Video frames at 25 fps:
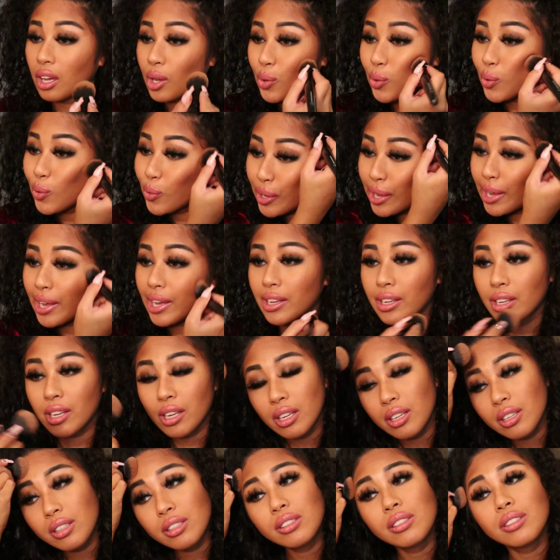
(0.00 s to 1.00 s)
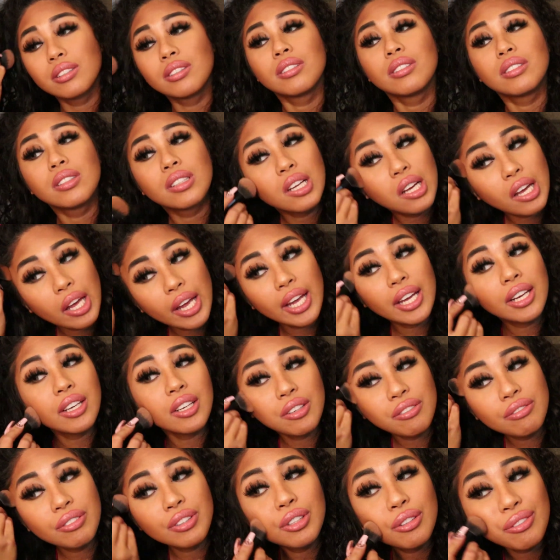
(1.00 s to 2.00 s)
Okay, and
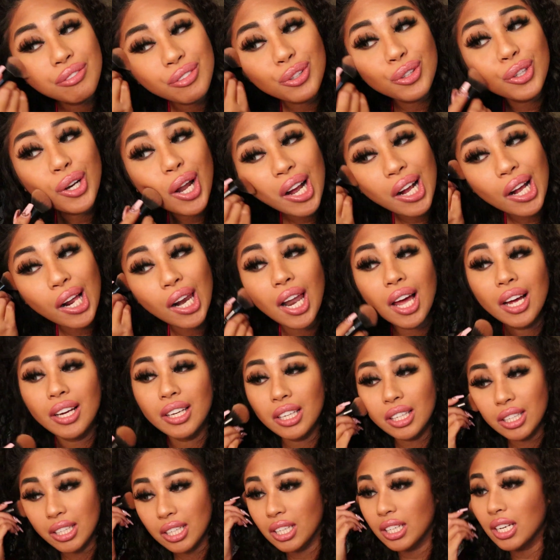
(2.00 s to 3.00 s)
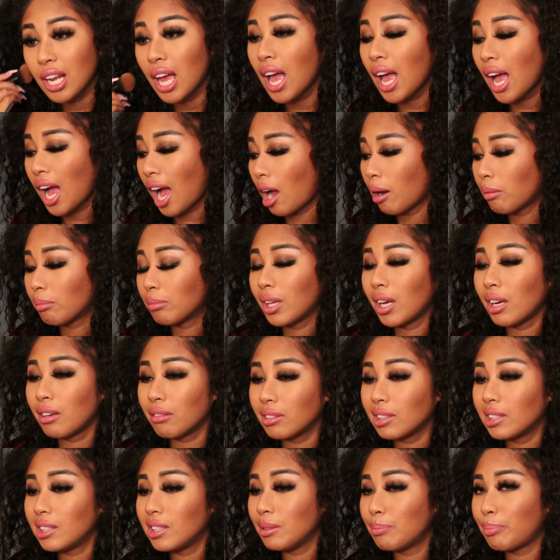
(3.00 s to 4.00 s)
even if you're not clocking in, I'm not
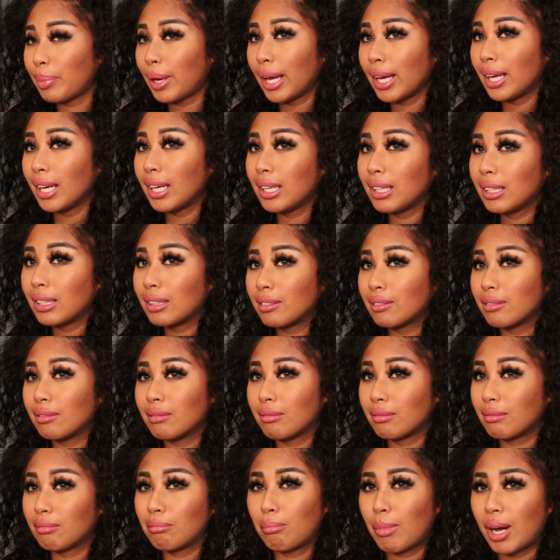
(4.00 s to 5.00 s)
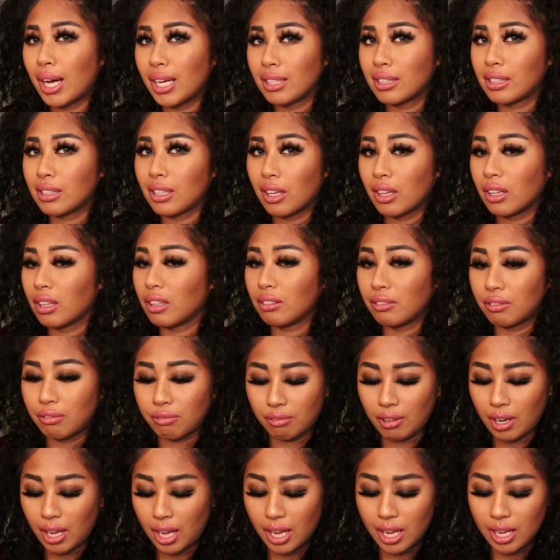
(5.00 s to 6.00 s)
really paying
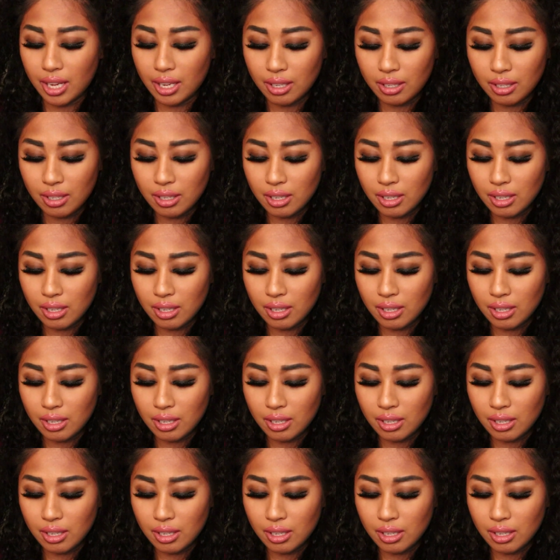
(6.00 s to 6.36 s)
myself like